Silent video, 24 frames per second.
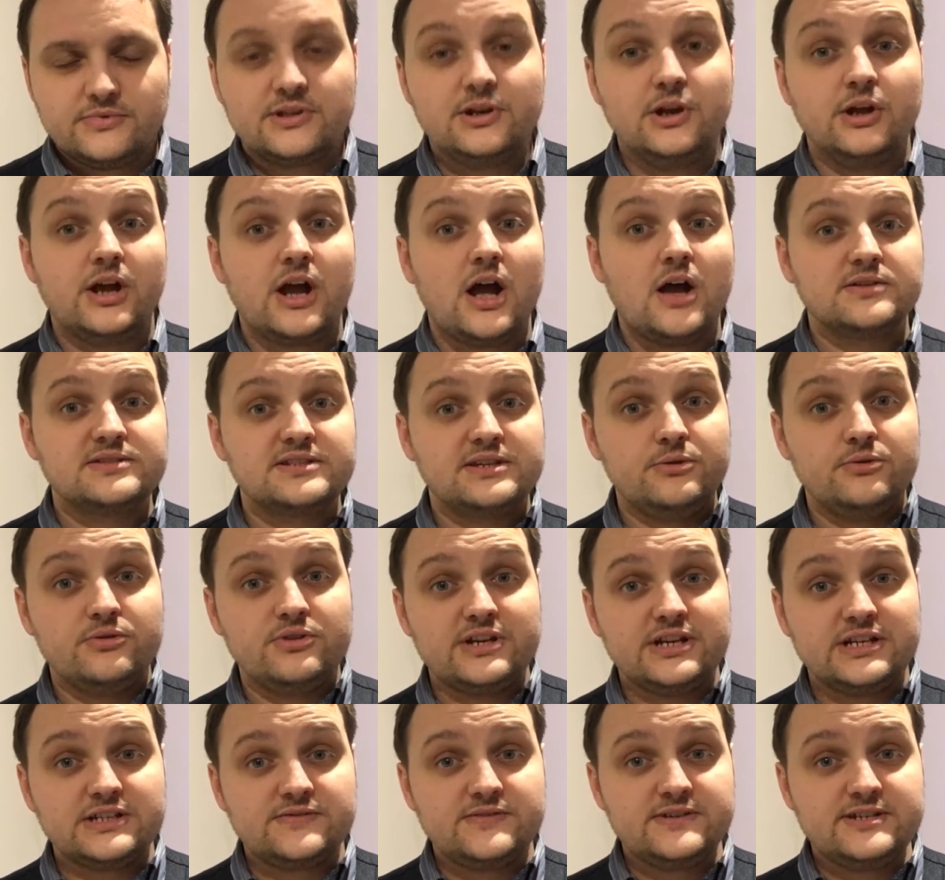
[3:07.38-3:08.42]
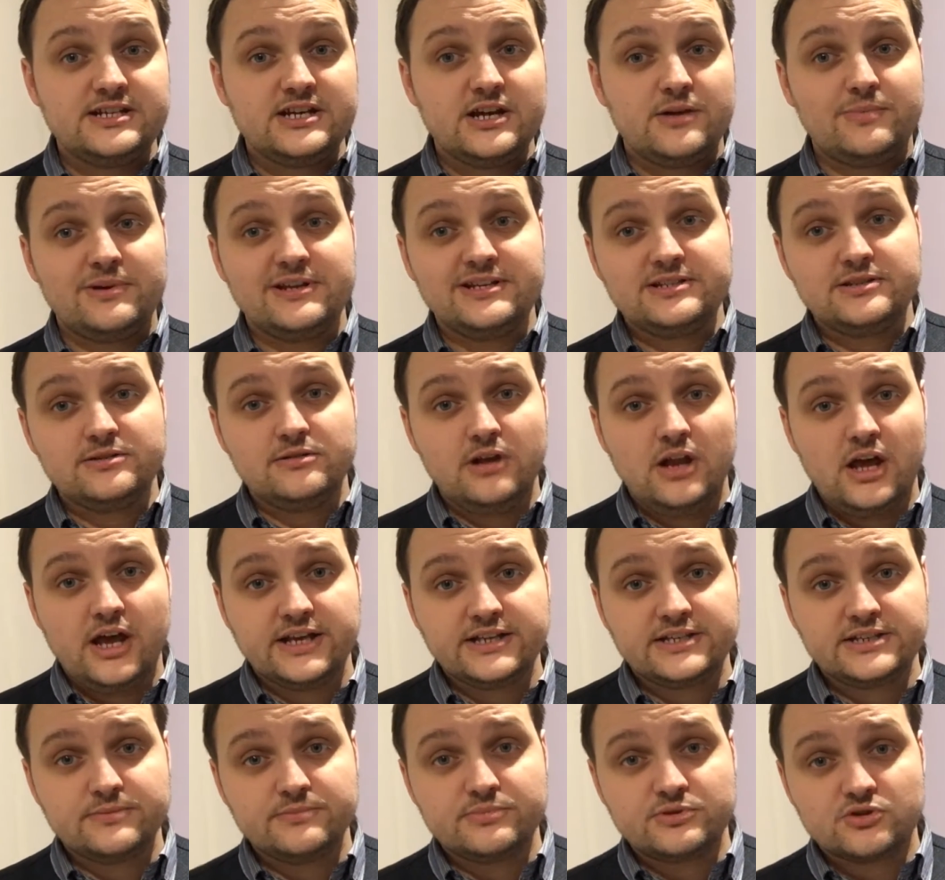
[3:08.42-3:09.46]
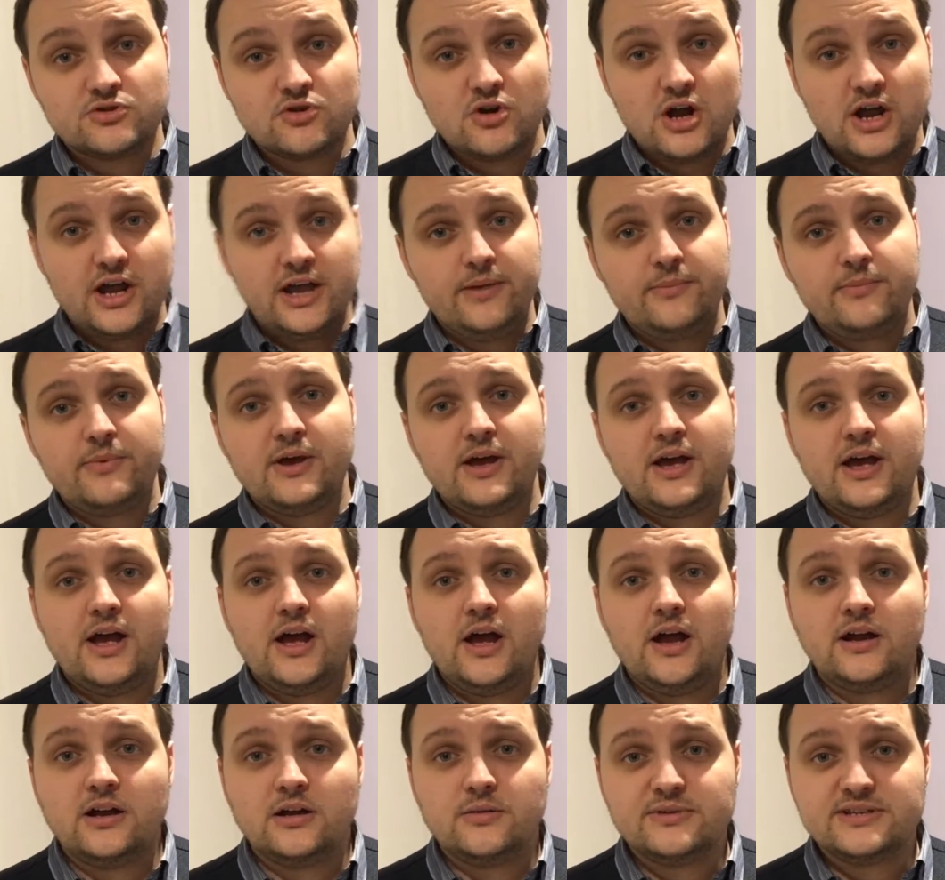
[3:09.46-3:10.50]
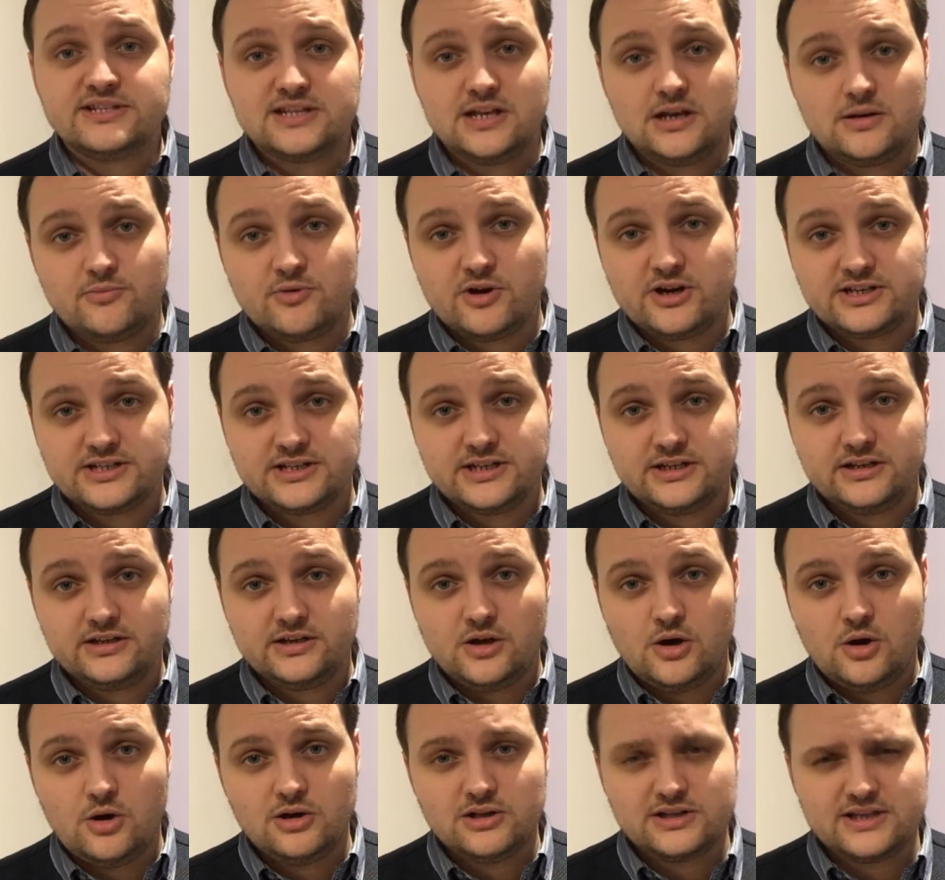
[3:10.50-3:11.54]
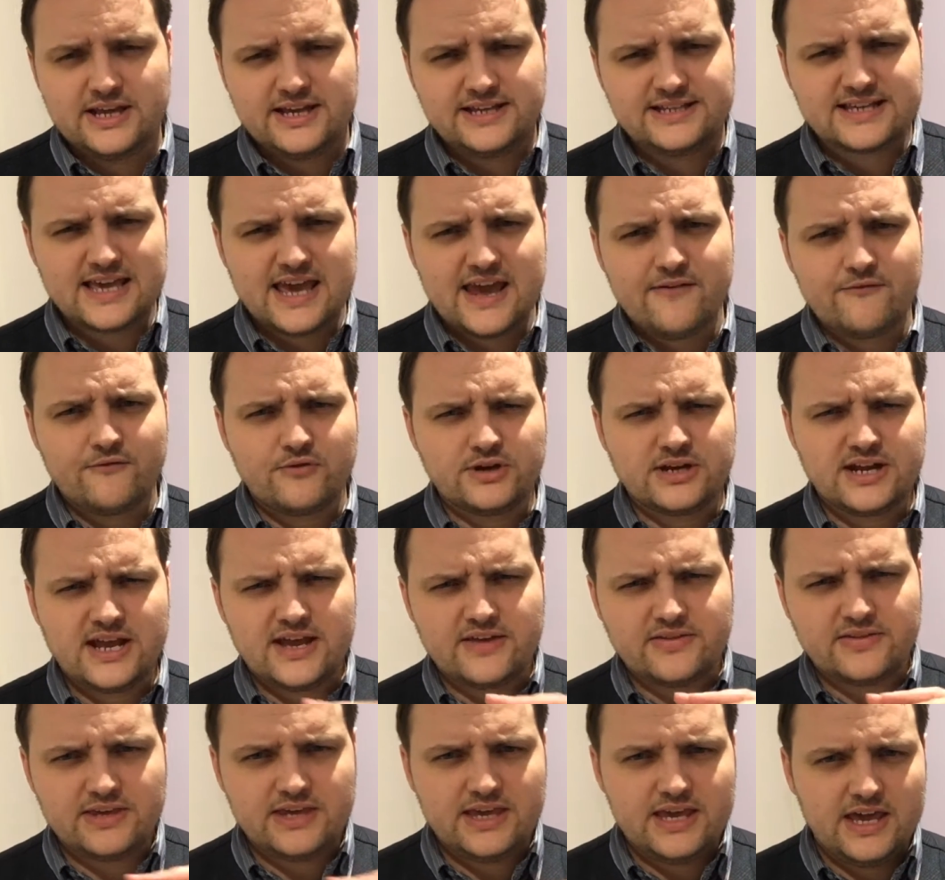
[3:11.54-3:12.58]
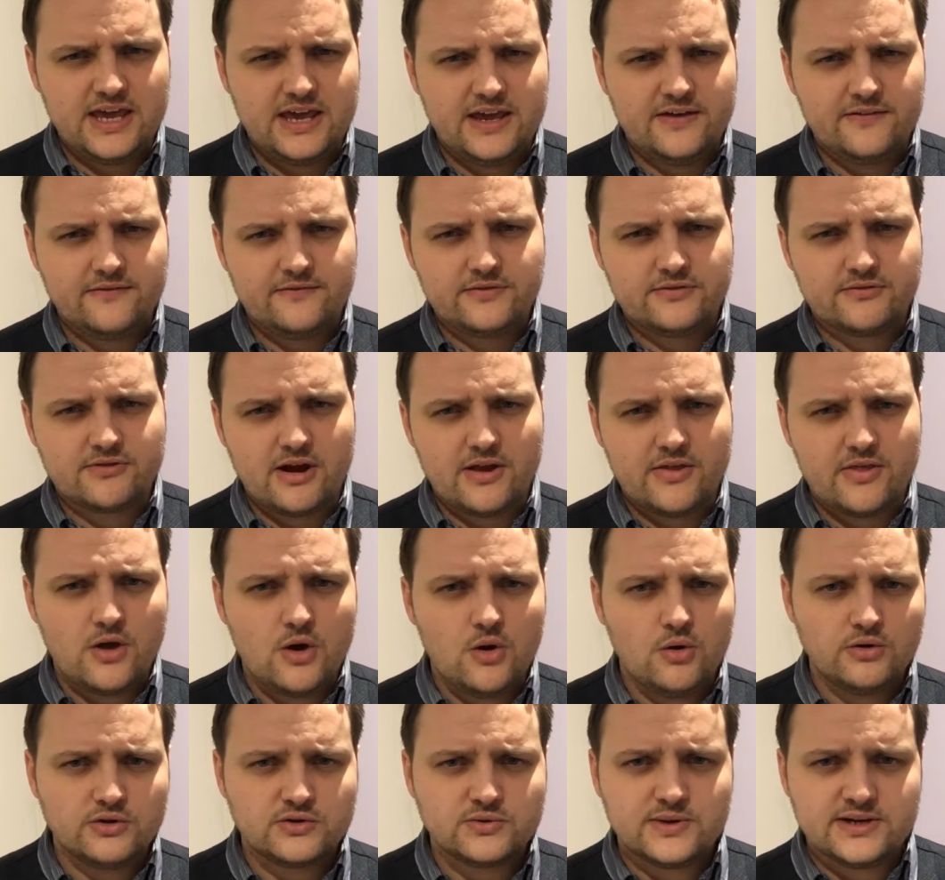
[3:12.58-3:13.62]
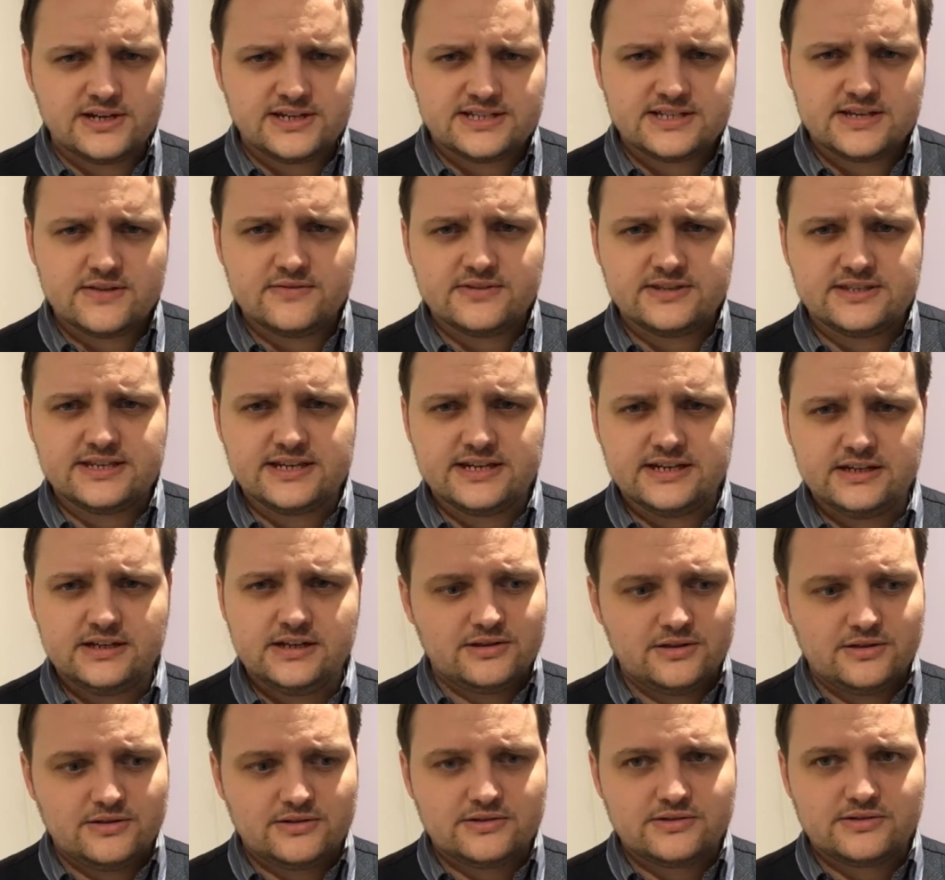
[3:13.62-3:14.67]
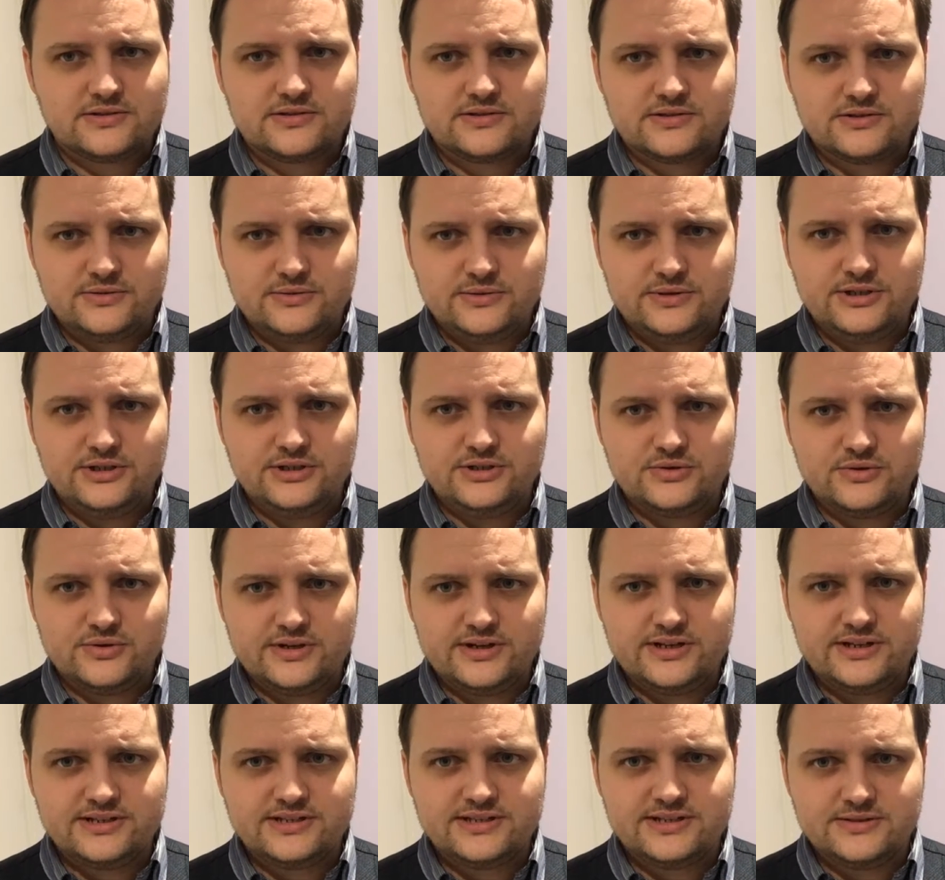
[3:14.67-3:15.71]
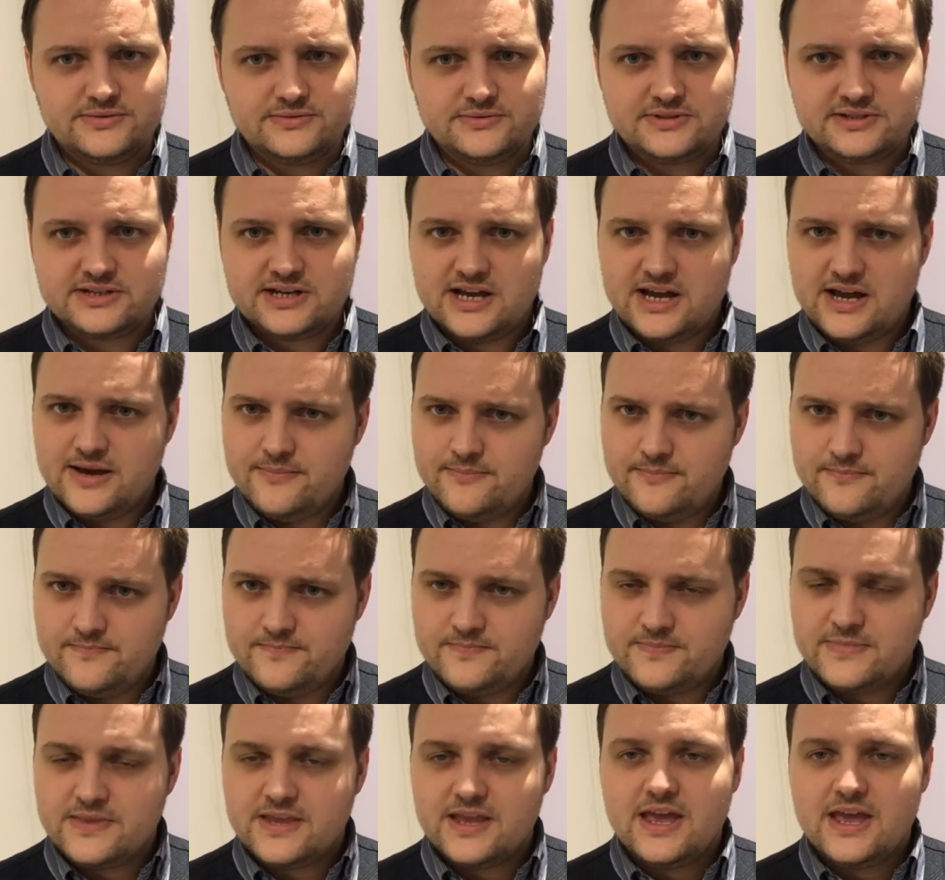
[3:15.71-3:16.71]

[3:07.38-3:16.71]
So look, I'll see you on the next video. Please do like, subscribe. Uh, I'm going to be celebrating holidays every day of the year throughout the whole of twenty seventeen. Lots to enjoy still to come.